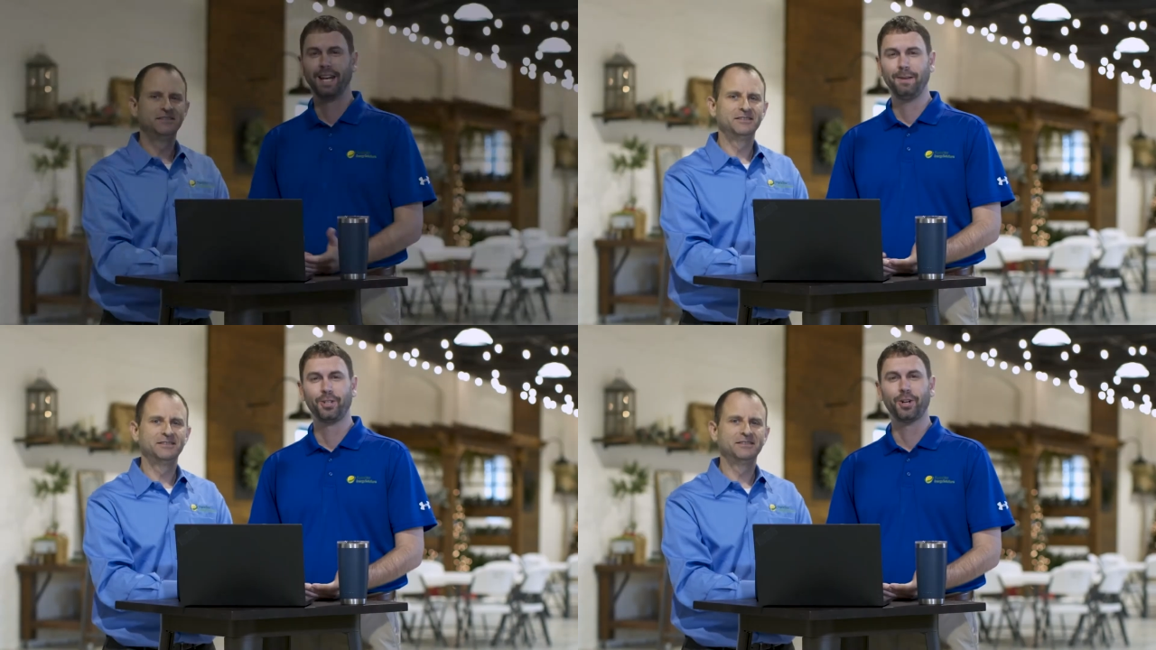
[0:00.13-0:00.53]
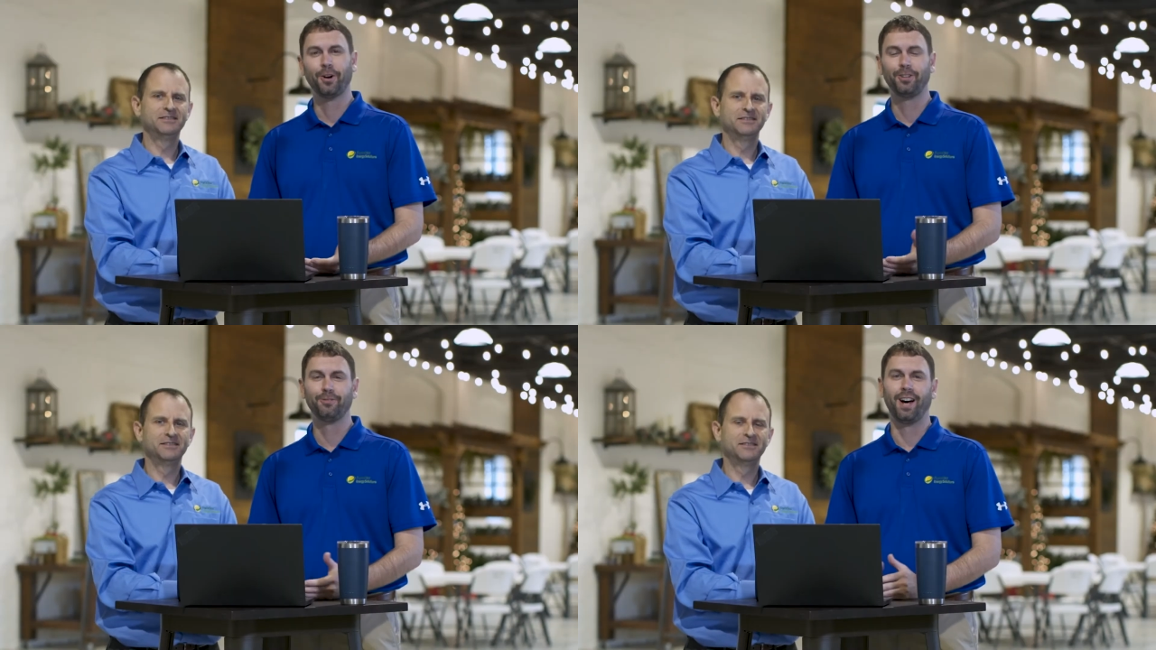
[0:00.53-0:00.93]
Speaker 1: My name is
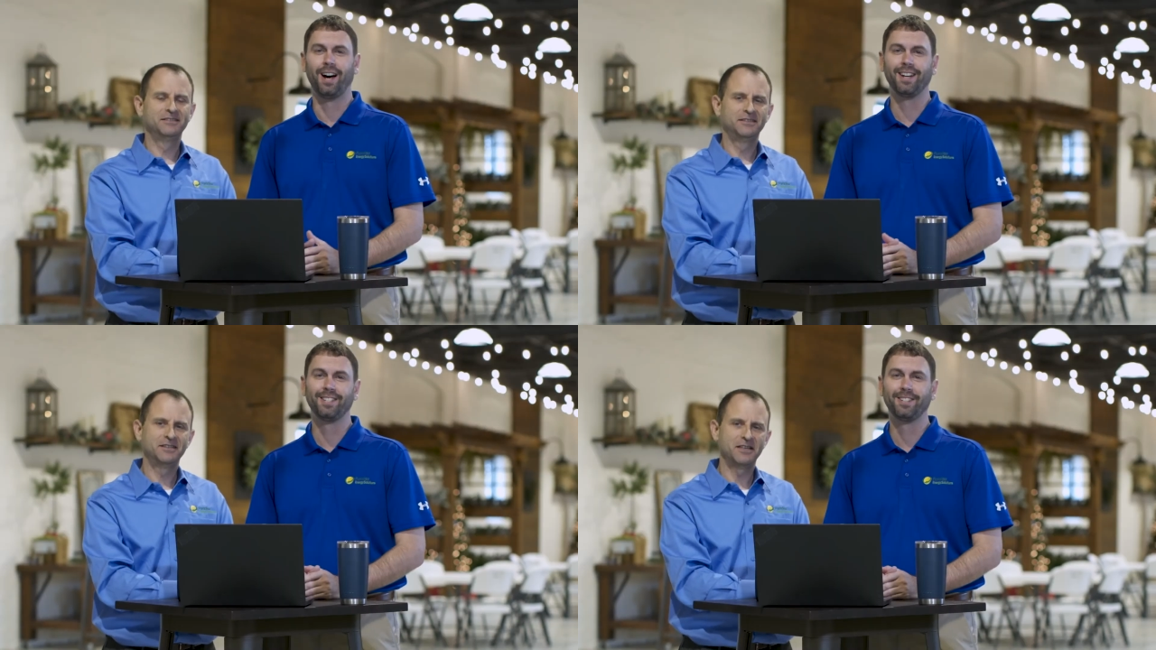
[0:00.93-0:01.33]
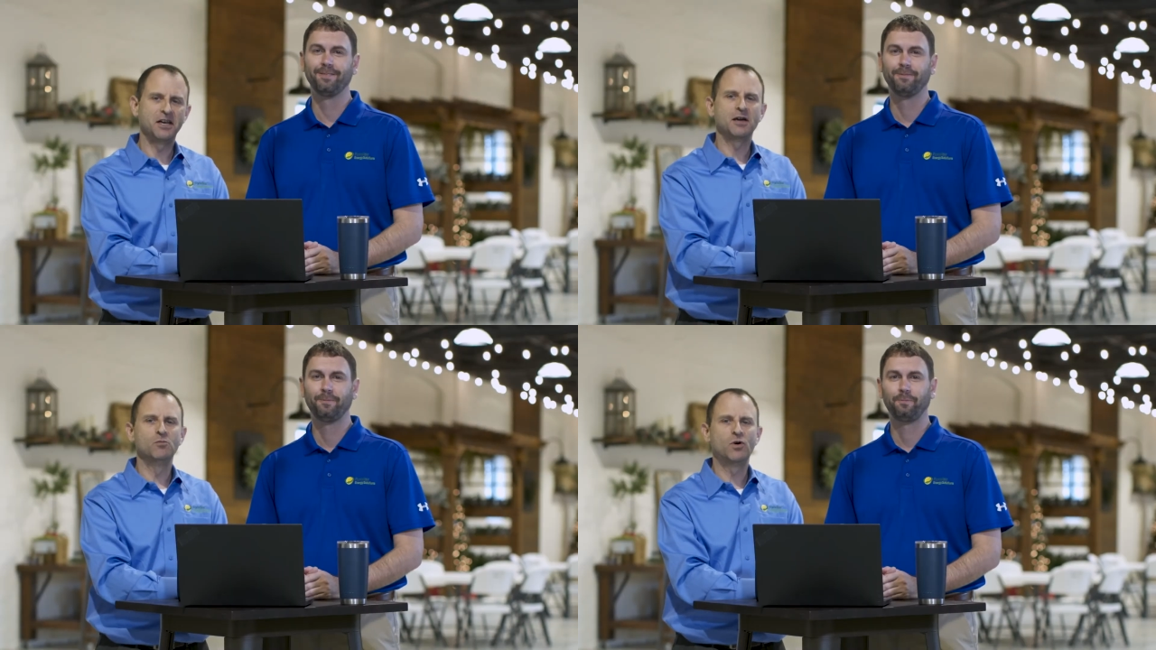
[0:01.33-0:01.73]
Charles
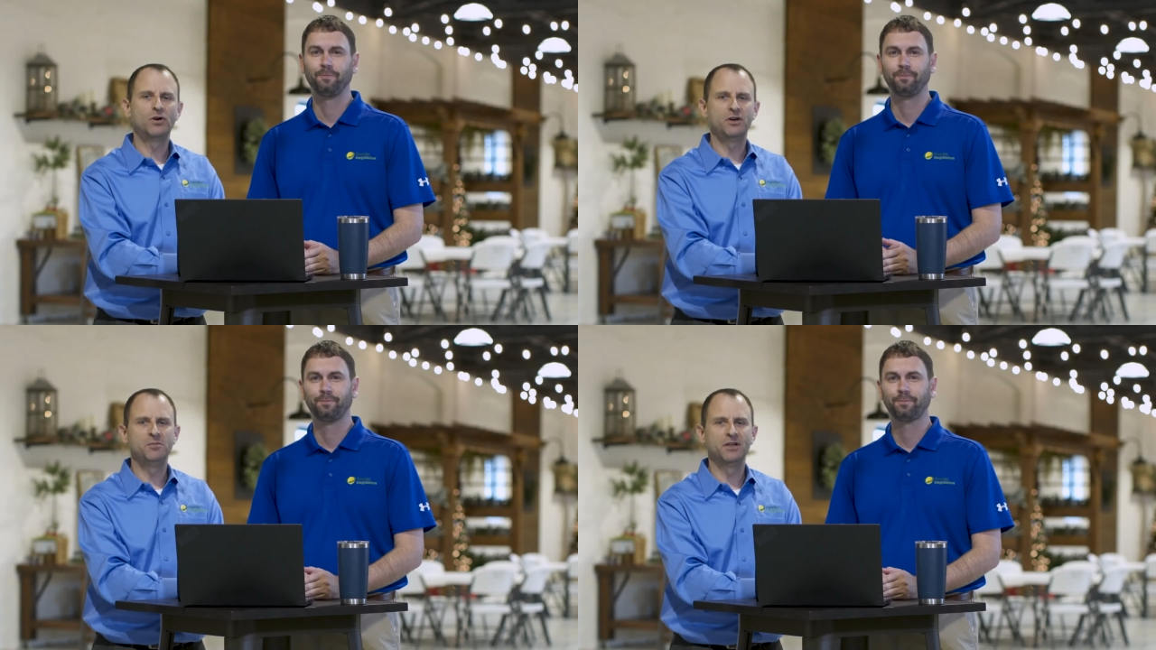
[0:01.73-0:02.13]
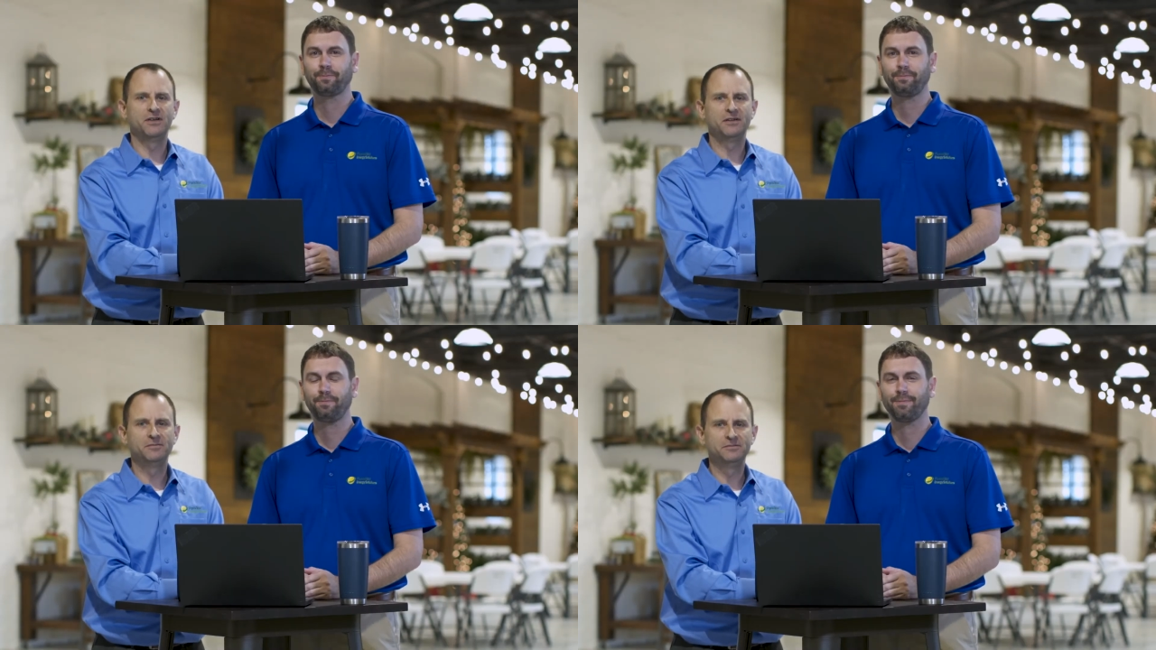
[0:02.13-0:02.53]
Fox. And I'm Warren
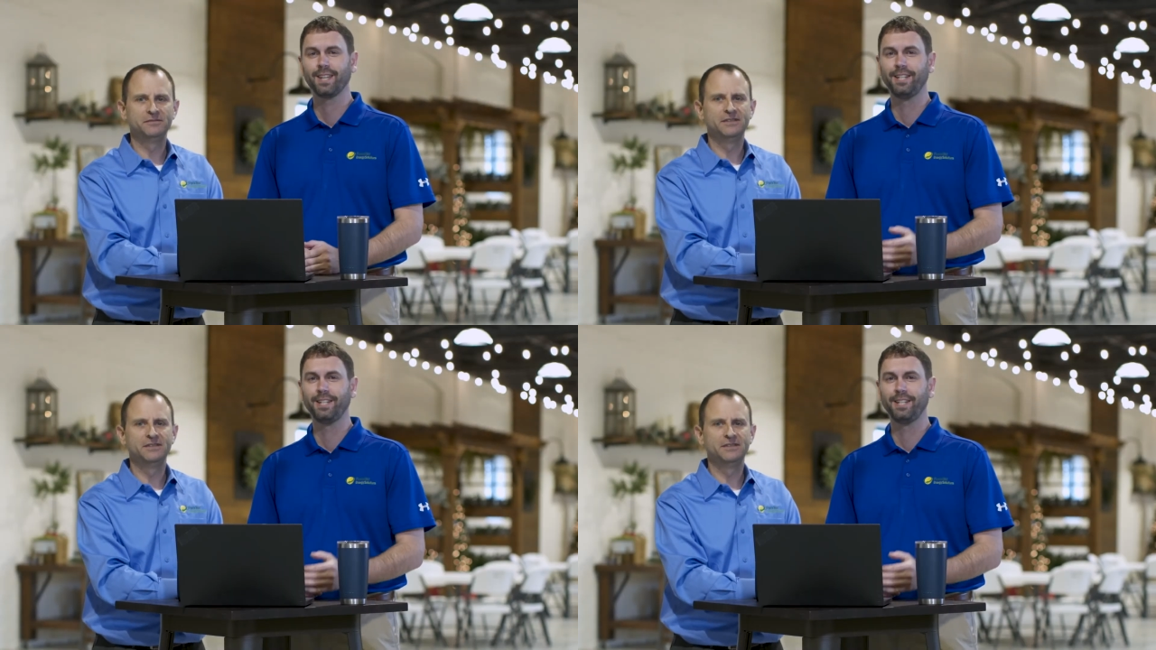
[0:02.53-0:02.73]
Miller.